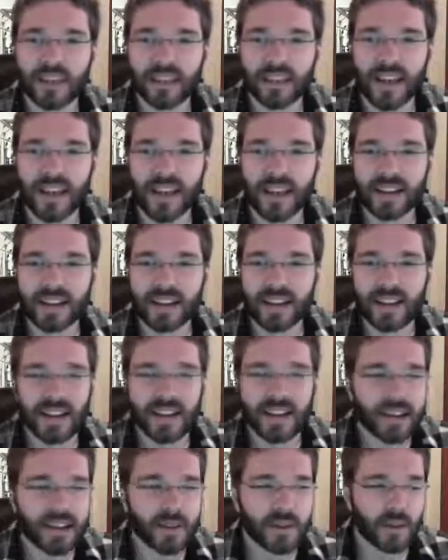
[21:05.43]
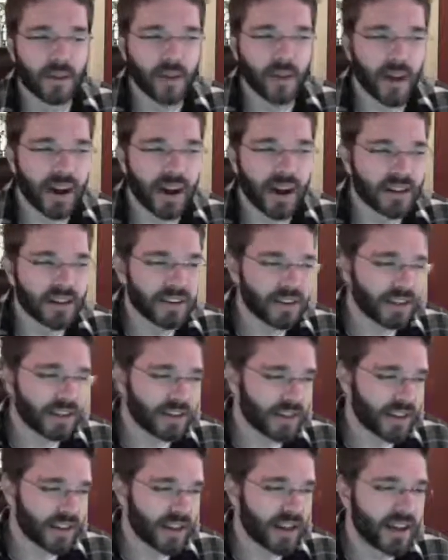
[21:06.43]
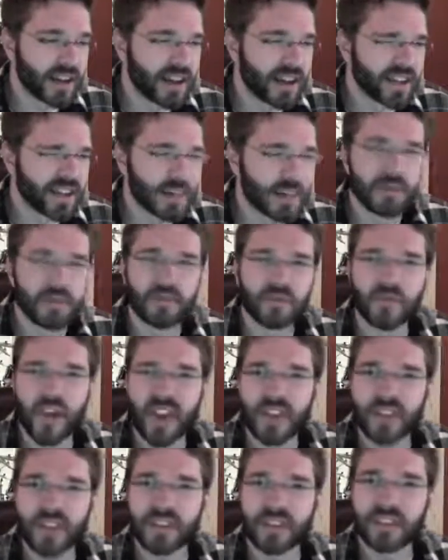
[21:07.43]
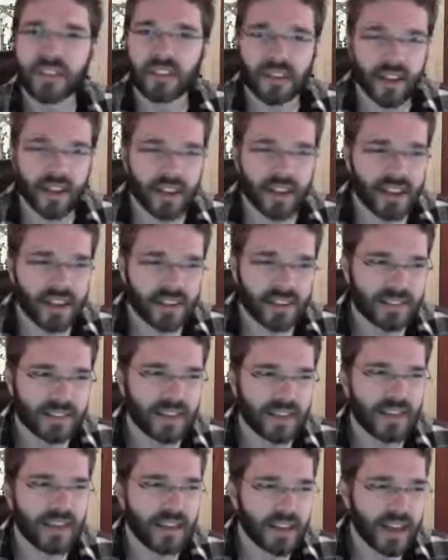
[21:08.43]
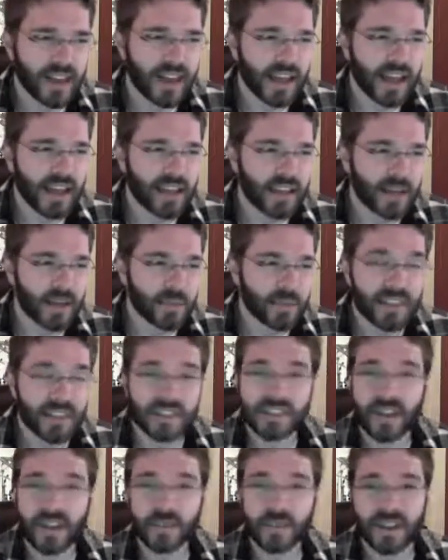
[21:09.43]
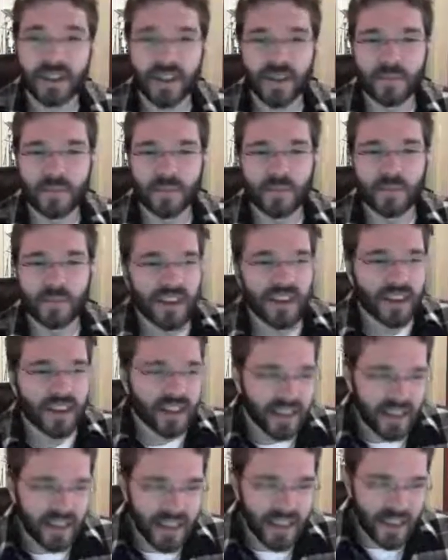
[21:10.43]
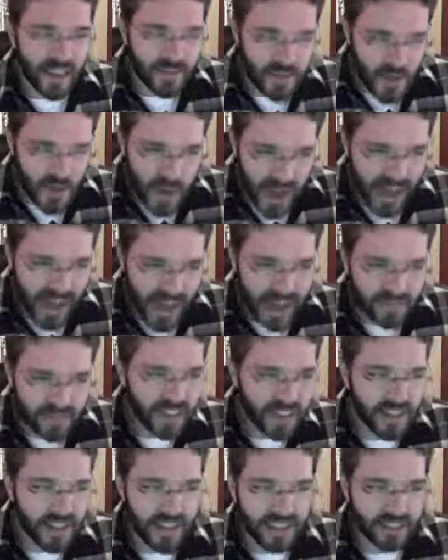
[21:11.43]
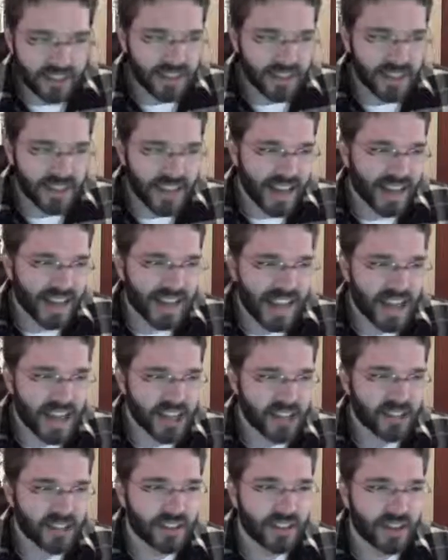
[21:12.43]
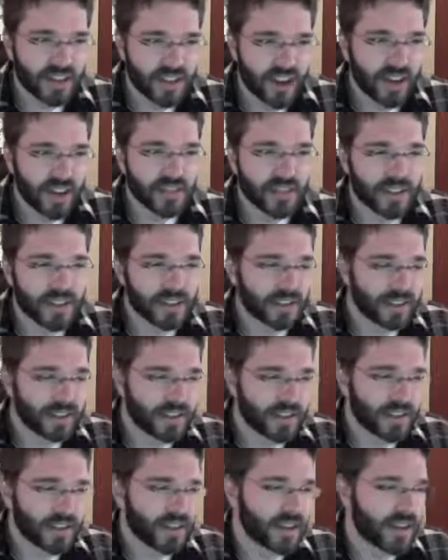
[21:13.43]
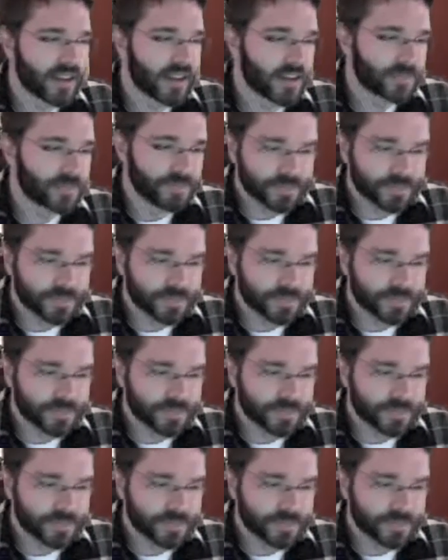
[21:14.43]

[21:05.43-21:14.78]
that requires uh, a leap of faith, I guess. And uh, but at the same time, if you have the the dedication and the confidence, and uh,